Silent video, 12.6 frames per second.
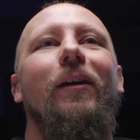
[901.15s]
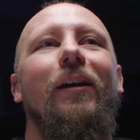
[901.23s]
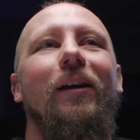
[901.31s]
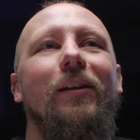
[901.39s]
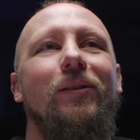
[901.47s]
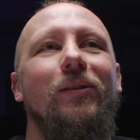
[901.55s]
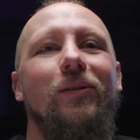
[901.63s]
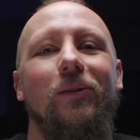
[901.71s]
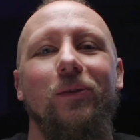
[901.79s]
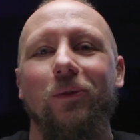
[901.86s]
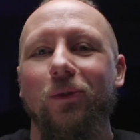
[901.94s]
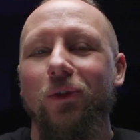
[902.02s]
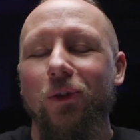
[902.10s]
It's
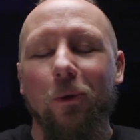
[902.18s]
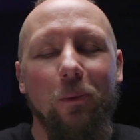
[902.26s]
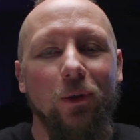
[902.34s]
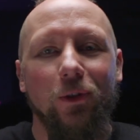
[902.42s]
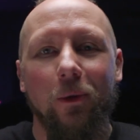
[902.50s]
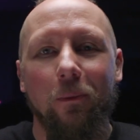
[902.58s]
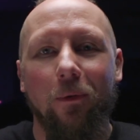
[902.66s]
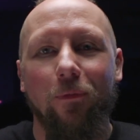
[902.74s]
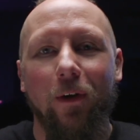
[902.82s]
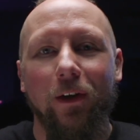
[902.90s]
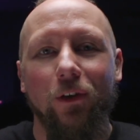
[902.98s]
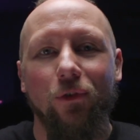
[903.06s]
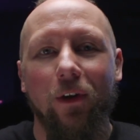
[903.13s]
super, super
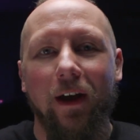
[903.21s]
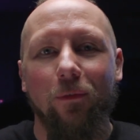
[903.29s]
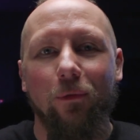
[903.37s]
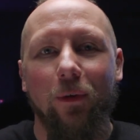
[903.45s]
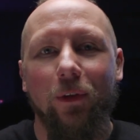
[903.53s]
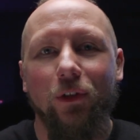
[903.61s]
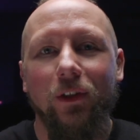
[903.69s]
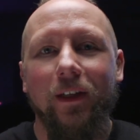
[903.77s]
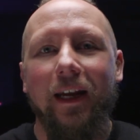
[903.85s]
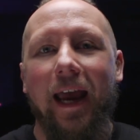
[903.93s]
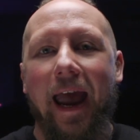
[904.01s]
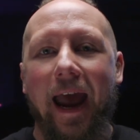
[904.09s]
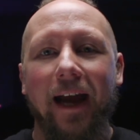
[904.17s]
fun to drive with. It just kind
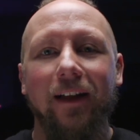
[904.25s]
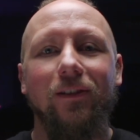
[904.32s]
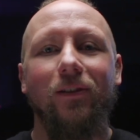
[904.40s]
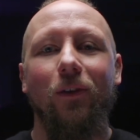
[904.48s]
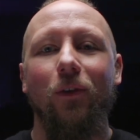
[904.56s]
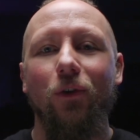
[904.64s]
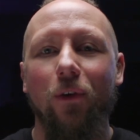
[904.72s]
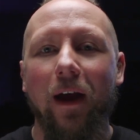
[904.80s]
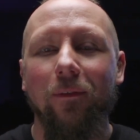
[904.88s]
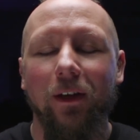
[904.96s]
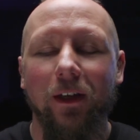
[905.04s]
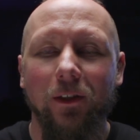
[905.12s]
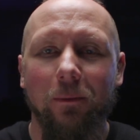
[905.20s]
of adds to the
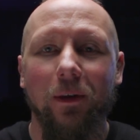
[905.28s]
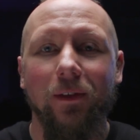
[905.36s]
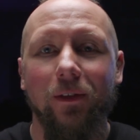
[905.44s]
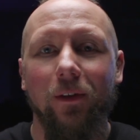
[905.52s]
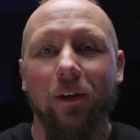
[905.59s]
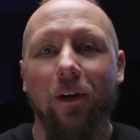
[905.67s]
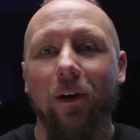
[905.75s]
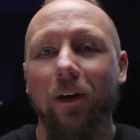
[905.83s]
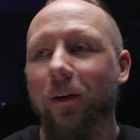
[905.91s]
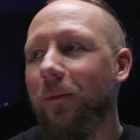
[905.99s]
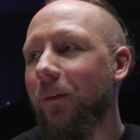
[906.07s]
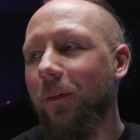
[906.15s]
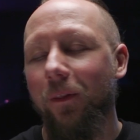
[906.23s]
driving experience of the car.
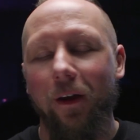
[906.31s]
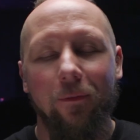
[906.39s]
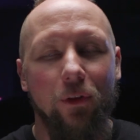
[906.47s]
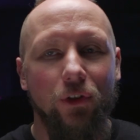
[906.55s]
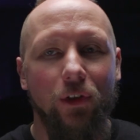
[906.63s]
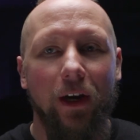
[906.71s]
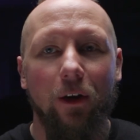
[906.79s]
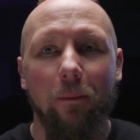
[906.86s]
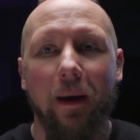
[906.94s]
Love the shaker